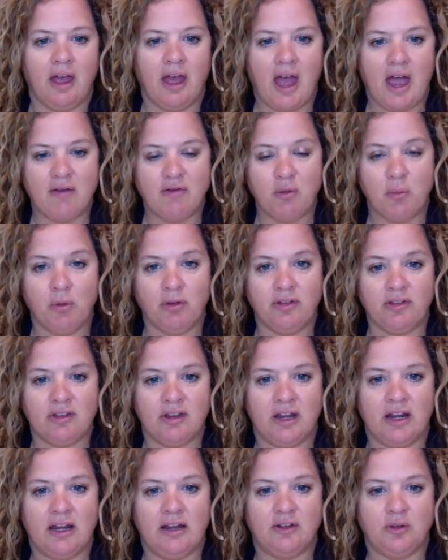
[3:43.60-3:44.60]
Everyone's
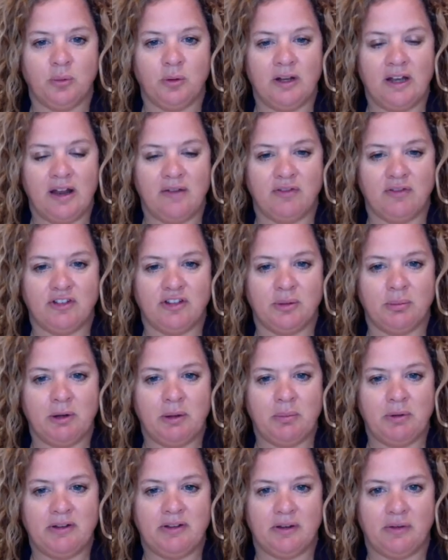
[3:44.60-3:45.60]
needs will inevitably
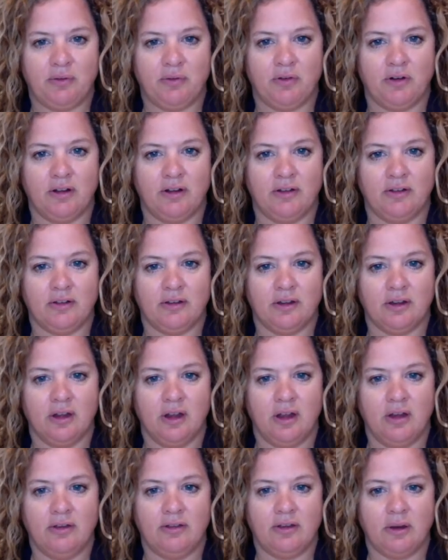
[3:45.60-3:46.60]
be different,
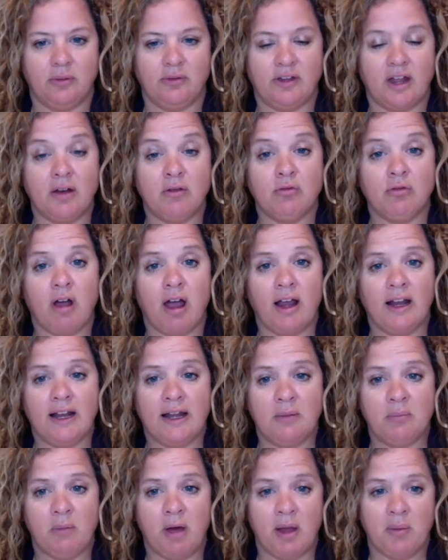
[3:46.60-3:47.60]
so Dan
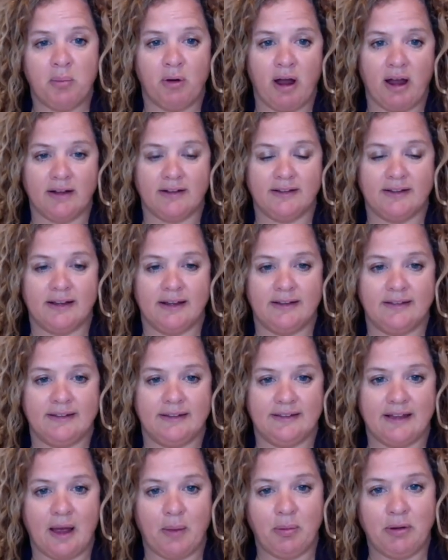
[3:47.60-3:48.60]
Riley in my practice
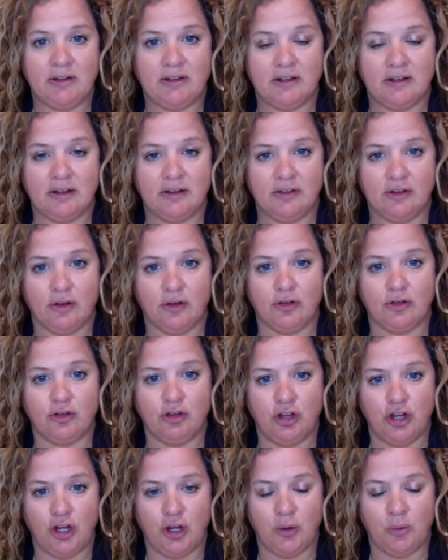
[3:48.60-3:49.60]
is happy to discuss
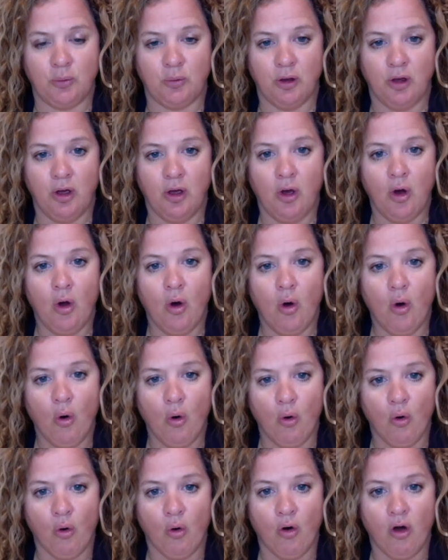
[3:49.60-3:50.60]
new
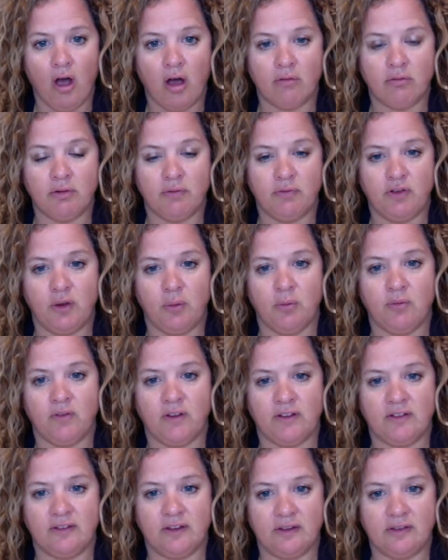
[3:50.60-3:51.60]
or a review of
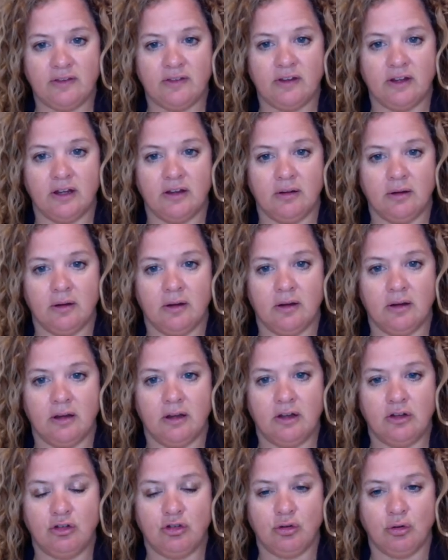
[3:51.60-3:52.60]
existing
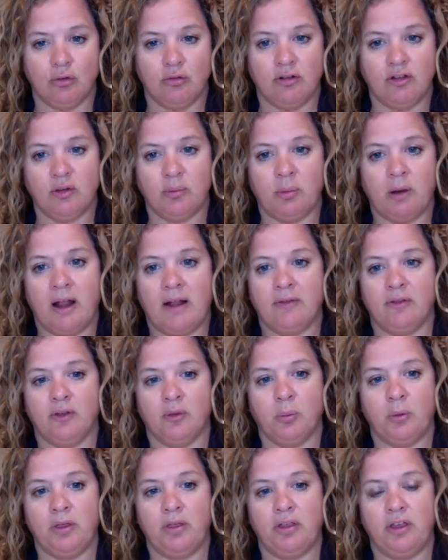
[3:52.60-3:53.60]
insurance plans
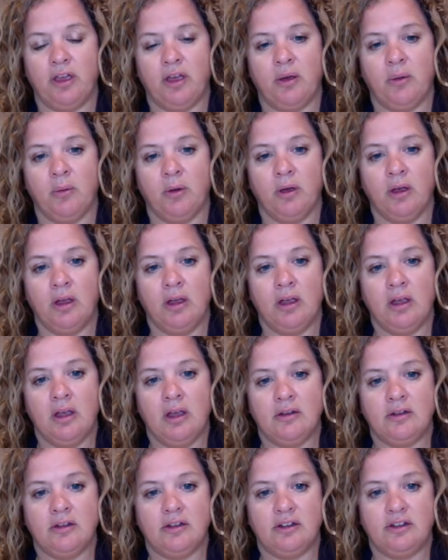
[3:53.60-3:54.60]
with you
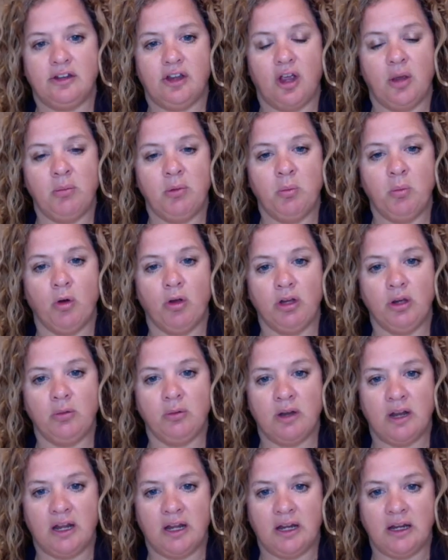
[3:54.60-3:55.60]
to determine what you
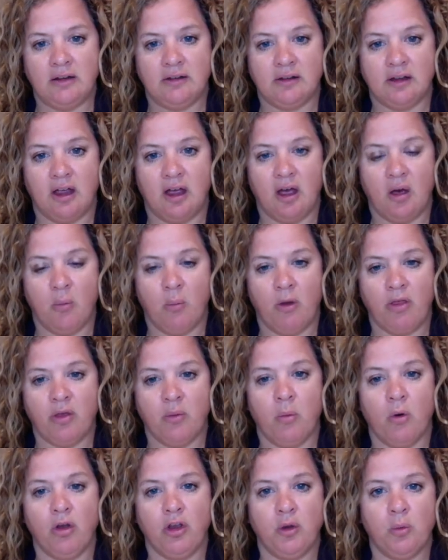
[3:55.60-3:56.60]
need and whether
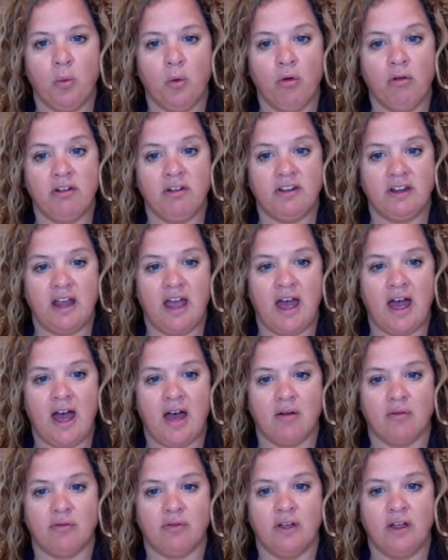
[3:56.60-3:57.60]
what you already
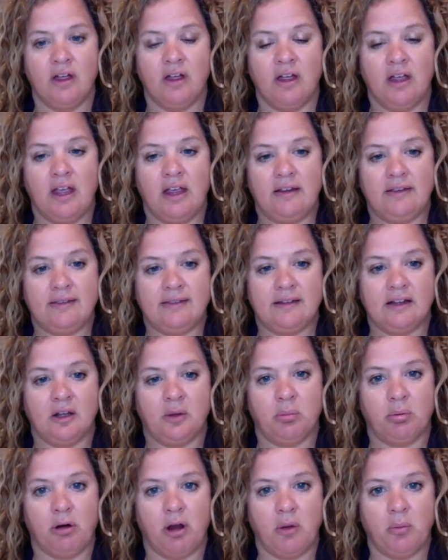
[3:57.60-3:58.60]
have is still
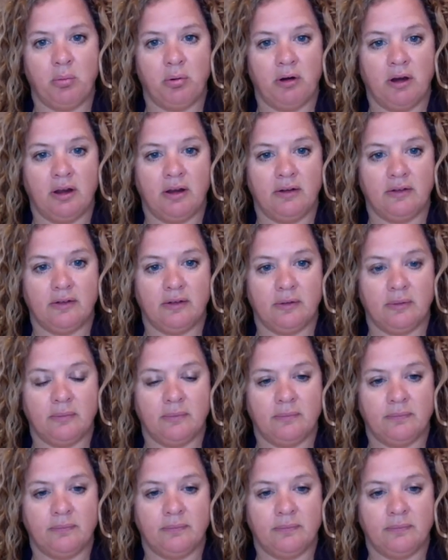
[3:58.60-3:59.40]
appropriate.